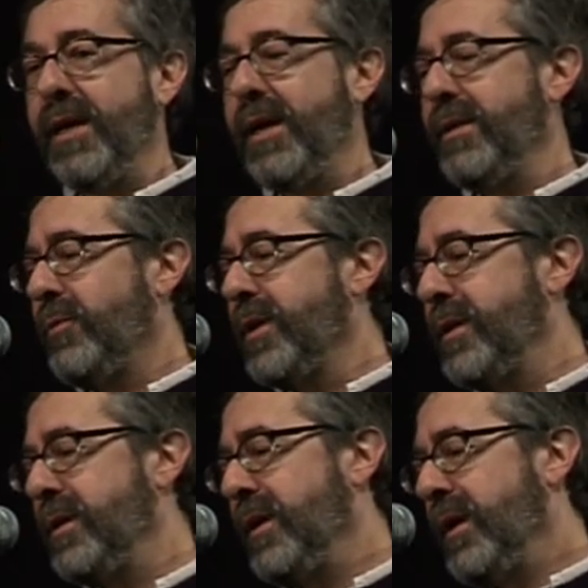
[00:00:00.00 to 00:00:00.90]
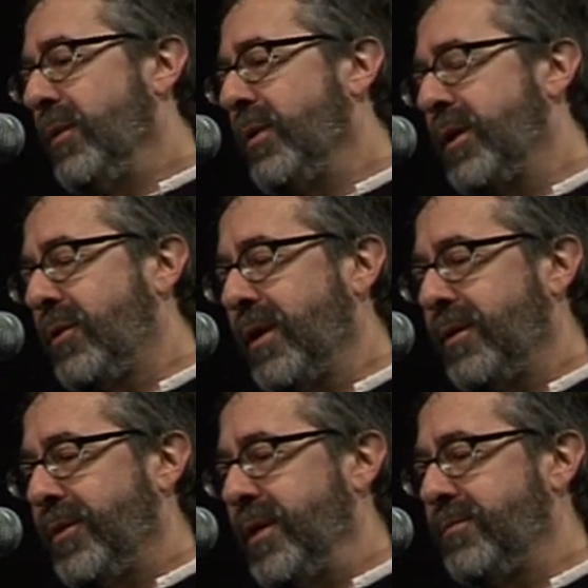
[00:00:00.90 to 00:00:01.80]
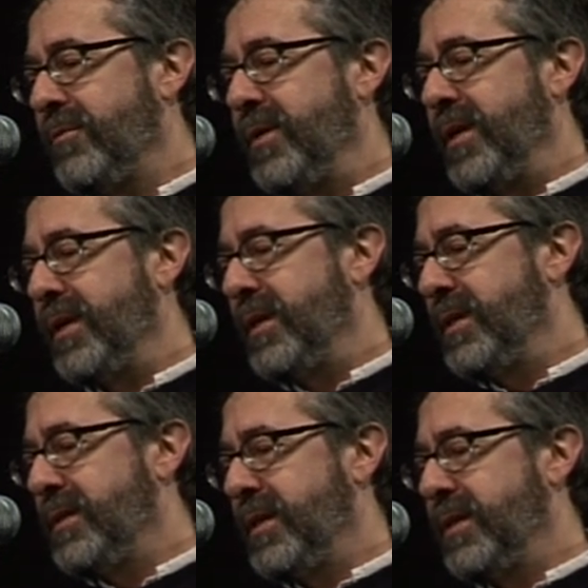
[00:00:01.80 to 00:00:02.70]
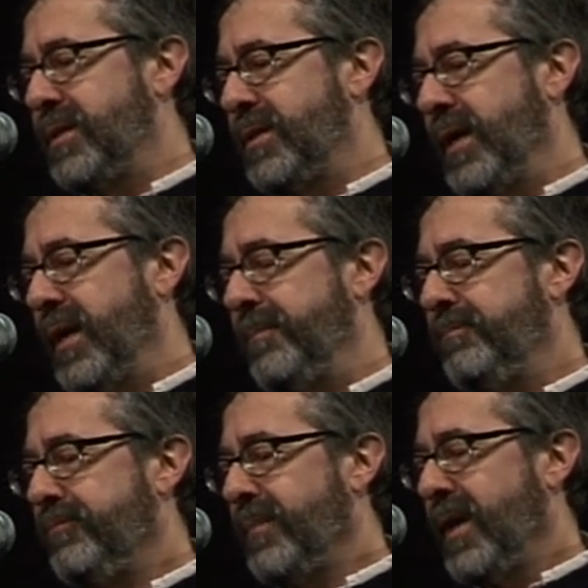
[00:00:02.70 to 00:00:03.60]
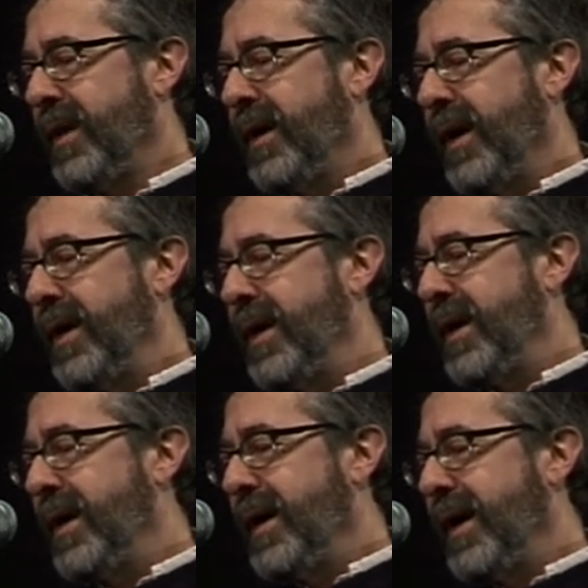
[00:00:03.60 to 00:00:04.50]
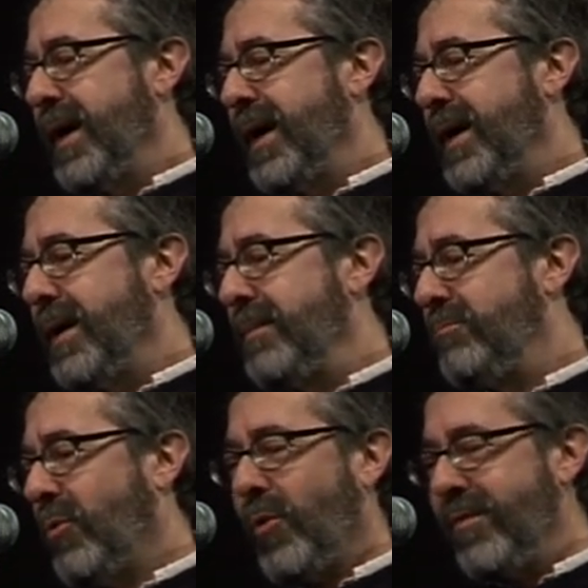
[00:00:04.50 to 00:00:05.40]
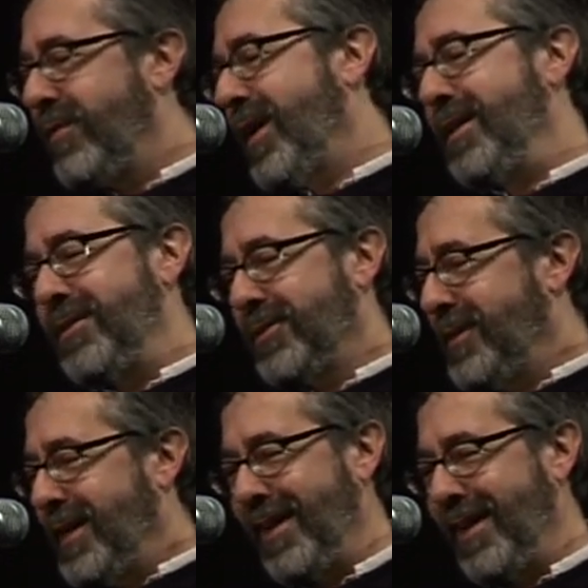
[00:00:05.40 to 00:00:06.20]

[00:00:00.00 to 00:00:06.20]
I, one of the one of the critical things for me is, is um, I, I I'm bored very easily.